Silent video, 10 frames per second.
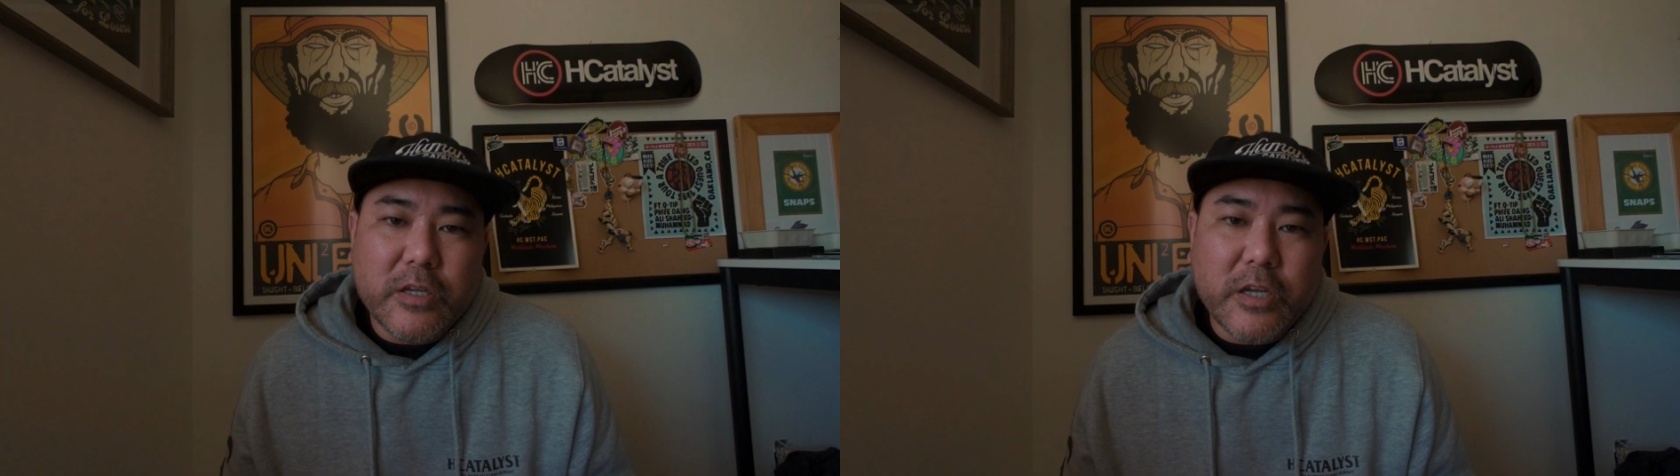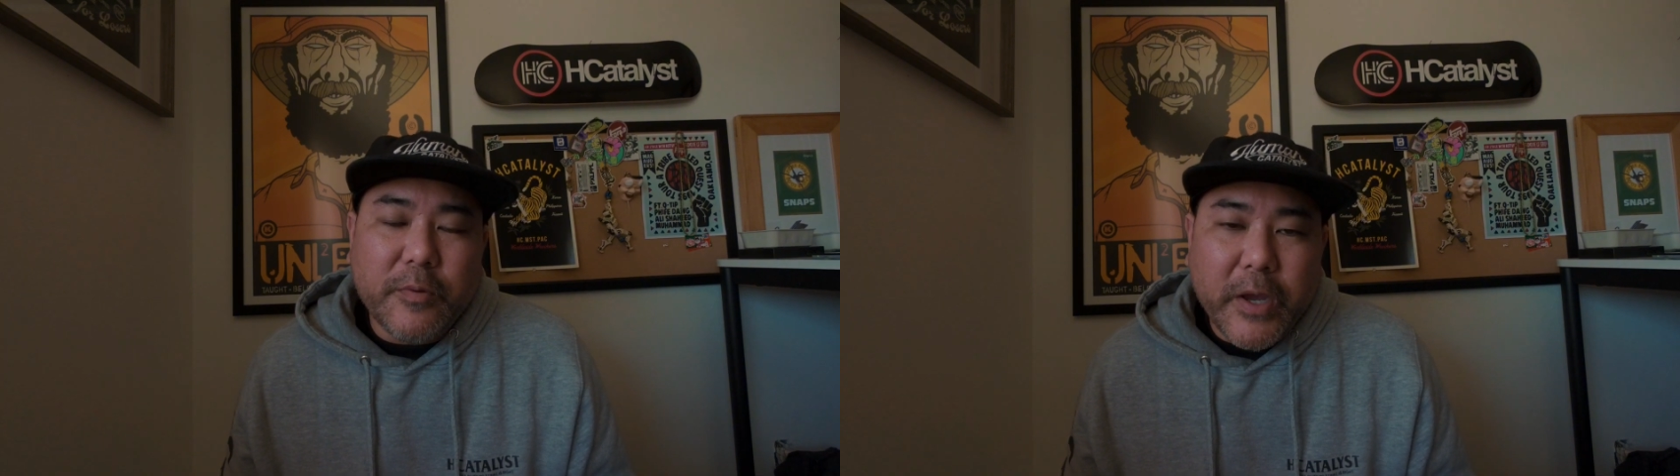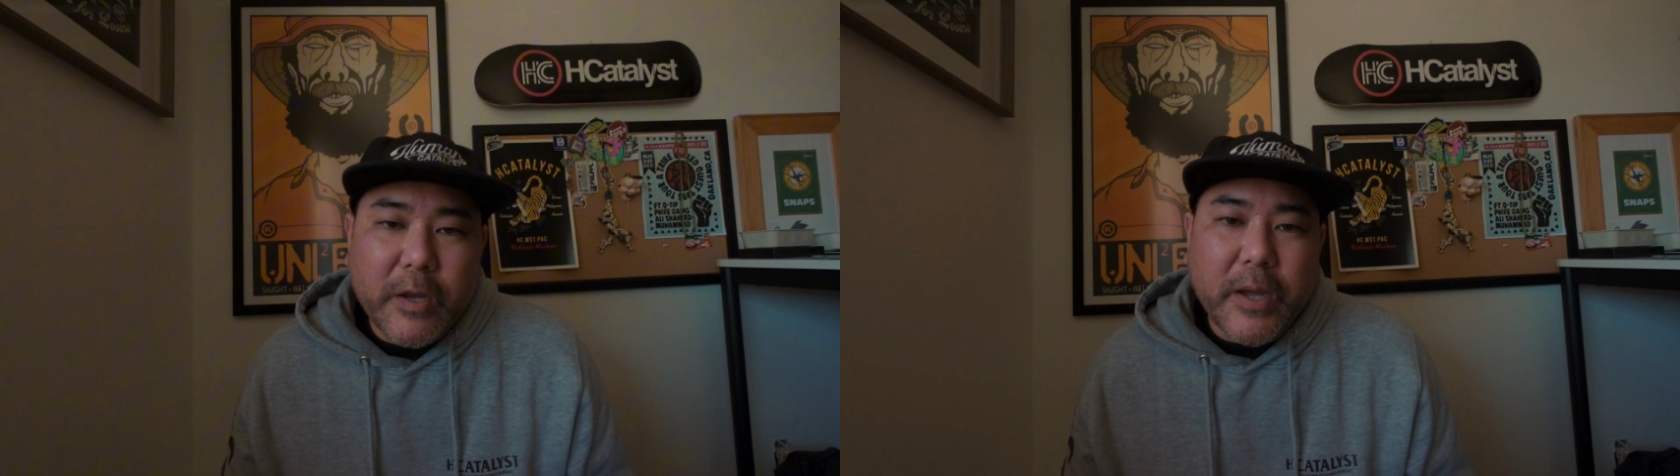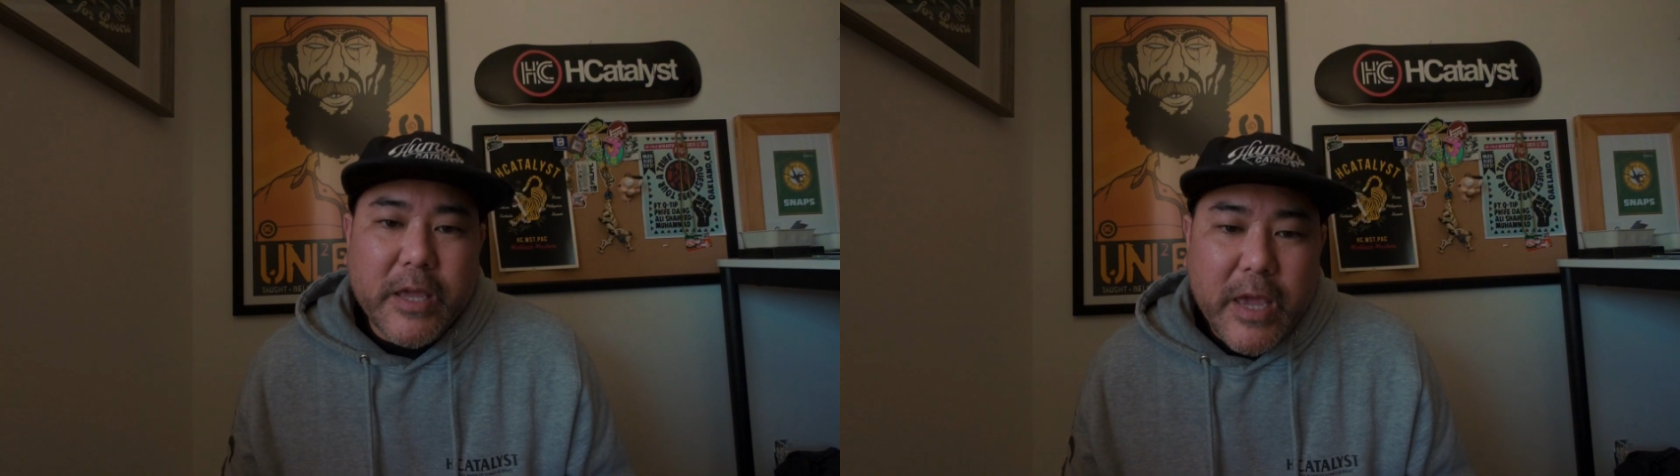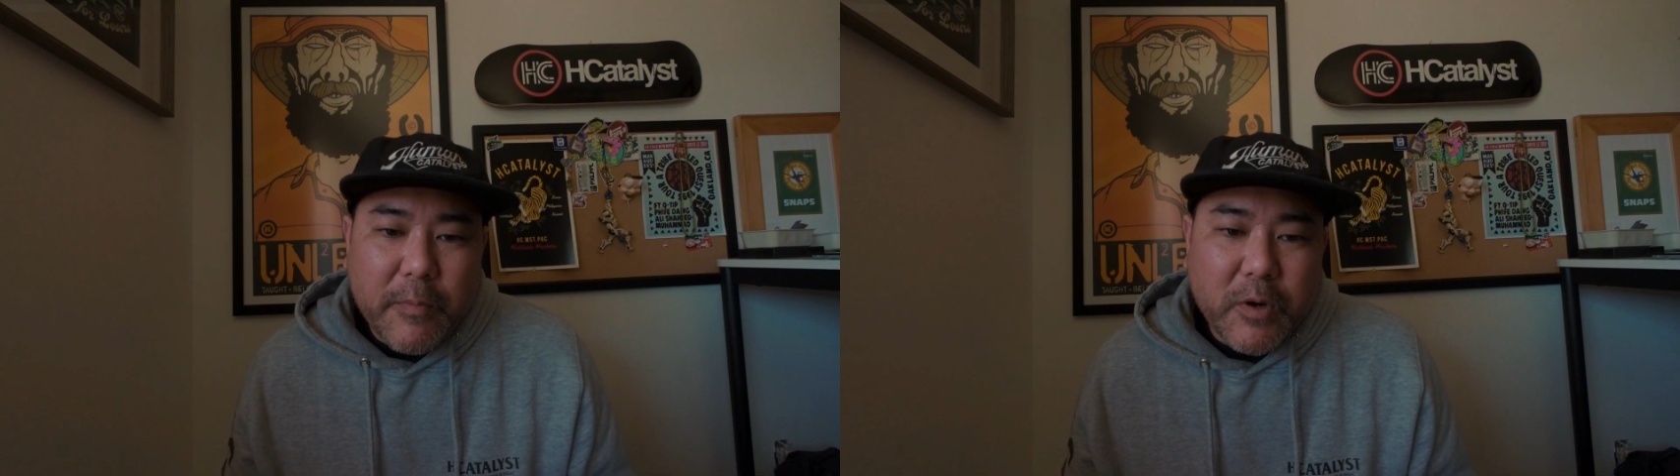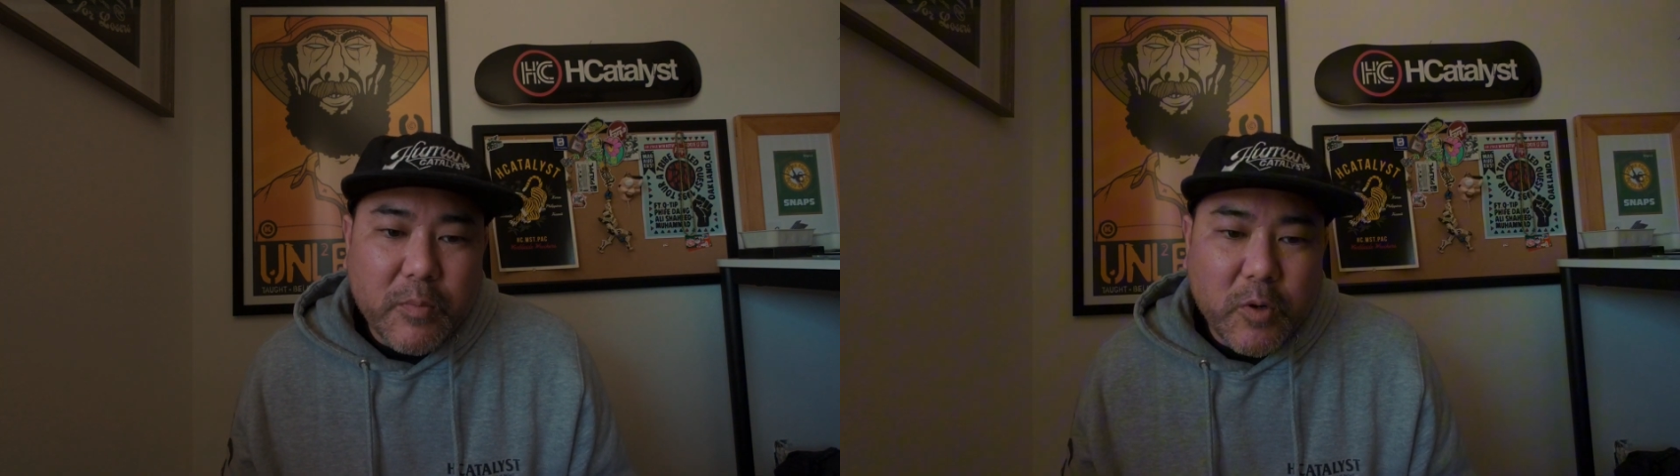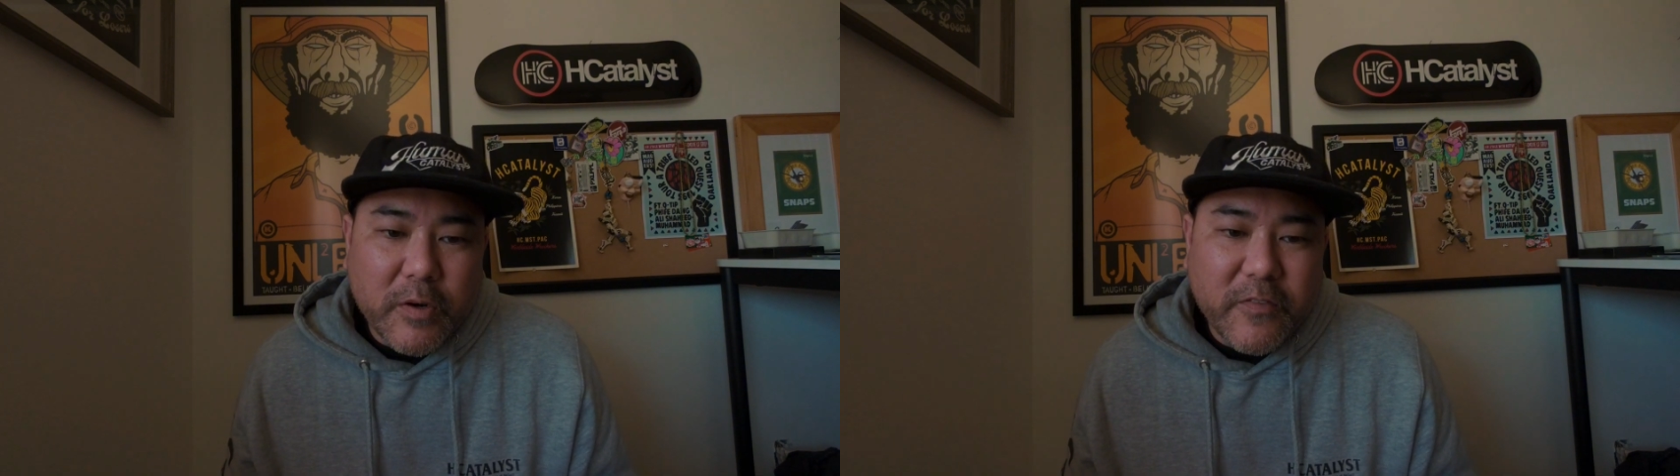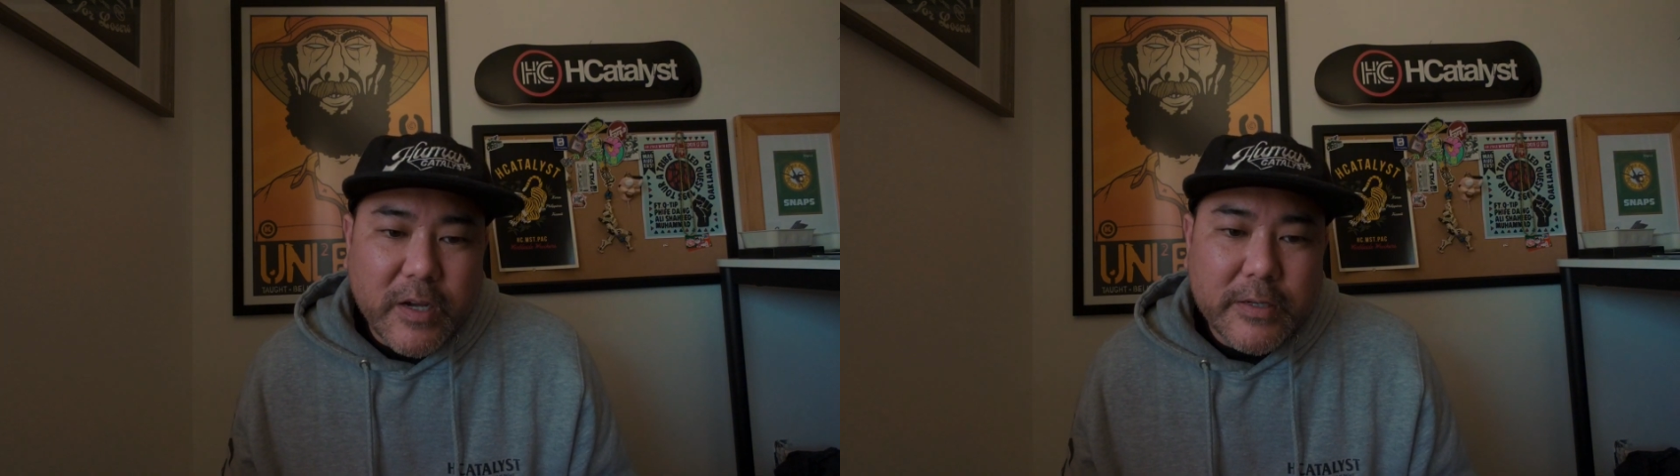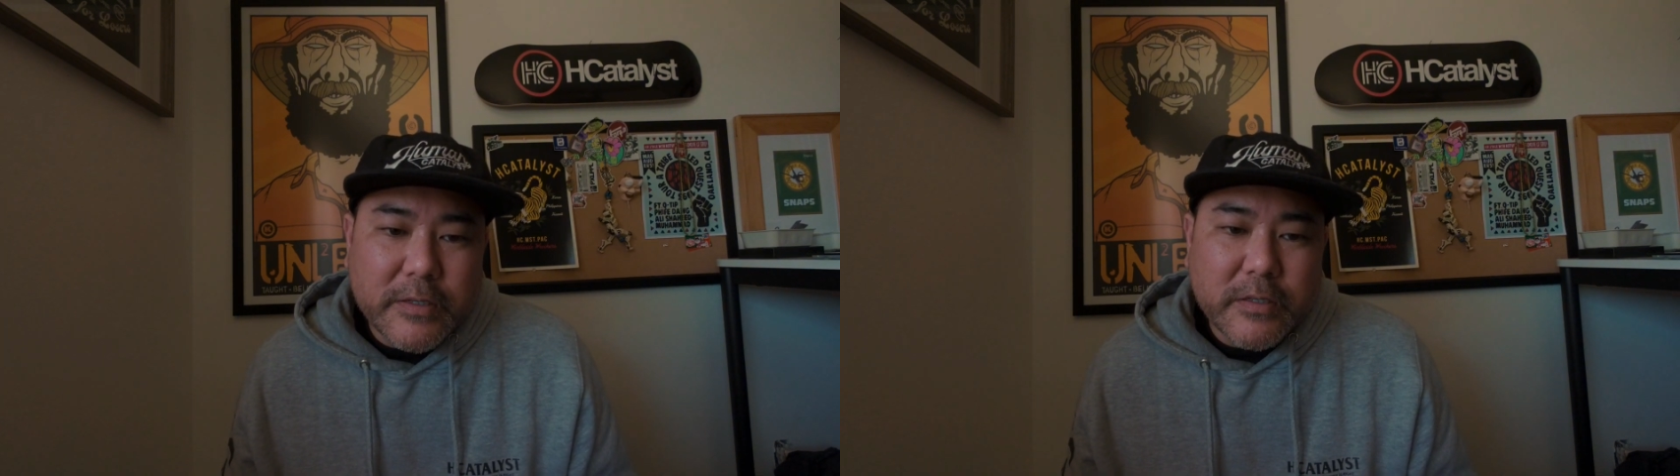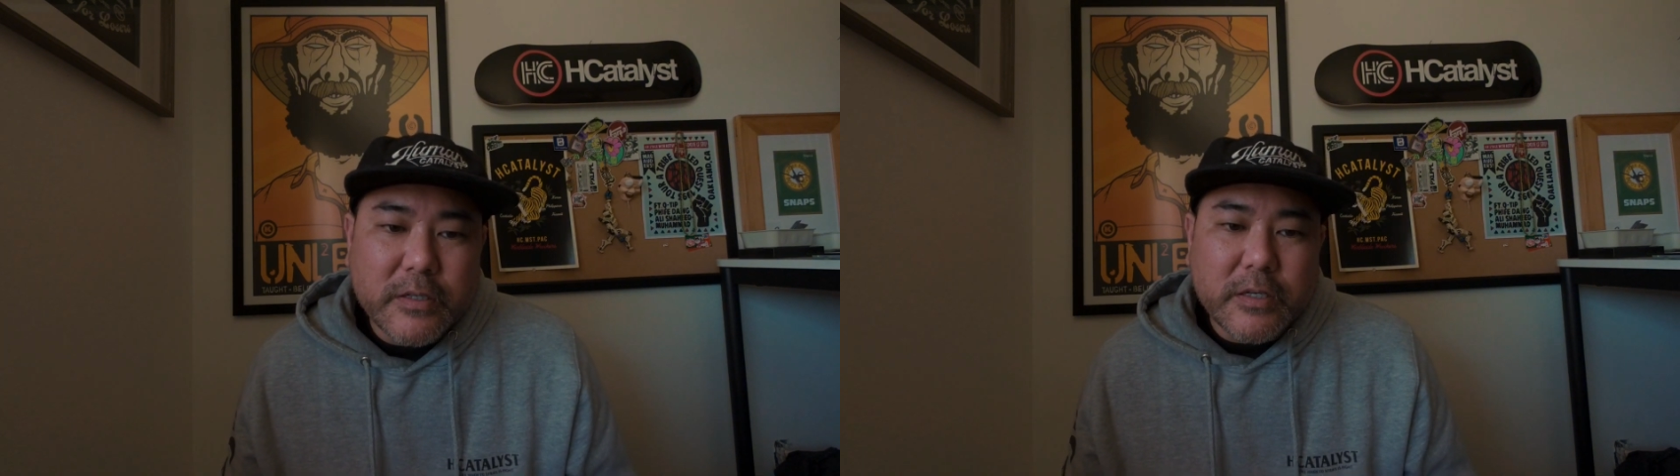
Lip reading: It made my camera more fun.